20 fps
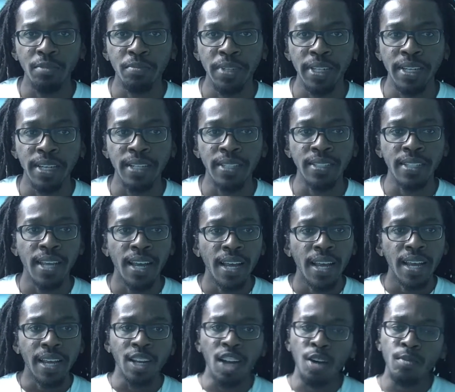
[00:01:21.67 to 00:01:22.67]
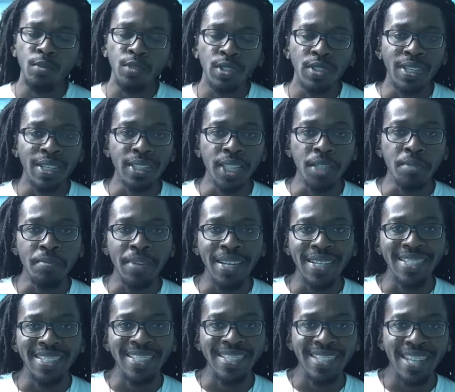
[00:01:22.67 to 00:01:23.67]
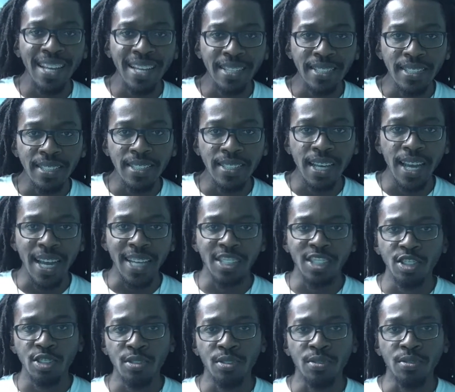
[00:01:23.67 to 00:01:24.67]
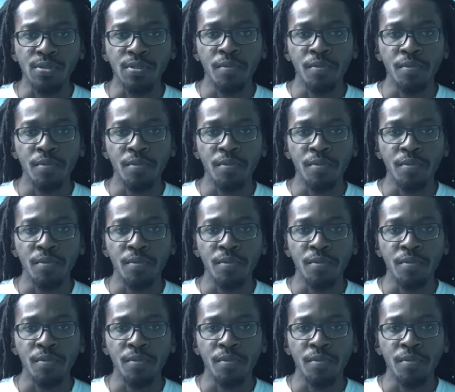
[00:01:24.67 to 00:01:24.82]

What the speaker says: Because it almost doesn't make sense as to